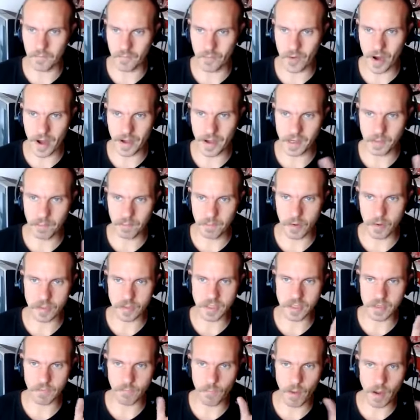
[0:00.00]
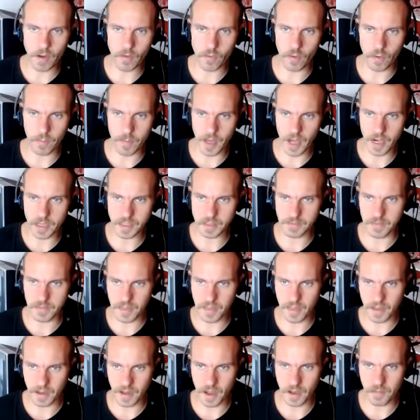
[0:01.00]
random bursts of
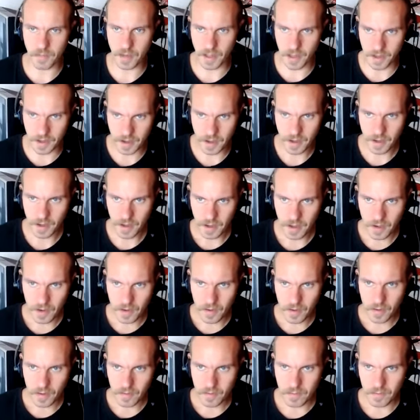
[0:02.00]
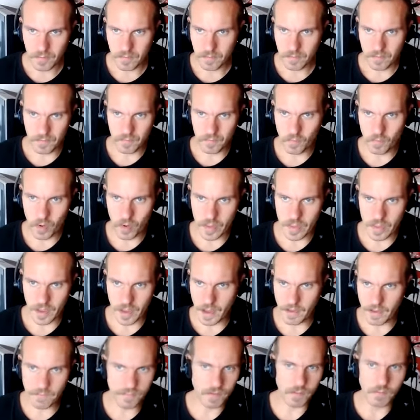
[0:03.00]
micromanagement that come in where they
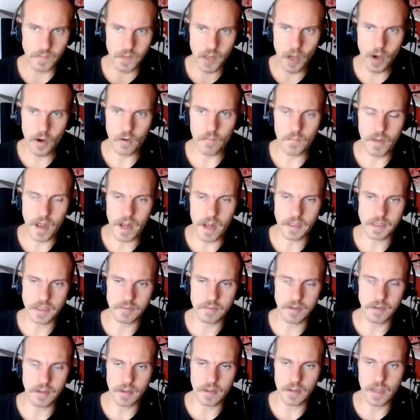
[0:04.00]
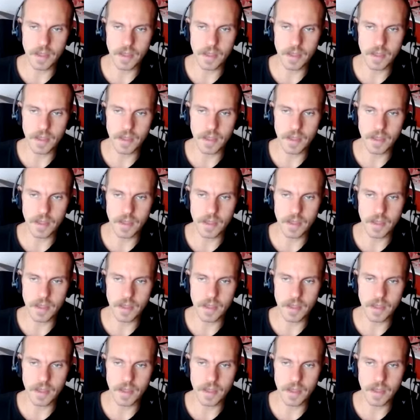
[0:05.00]
gave them no management.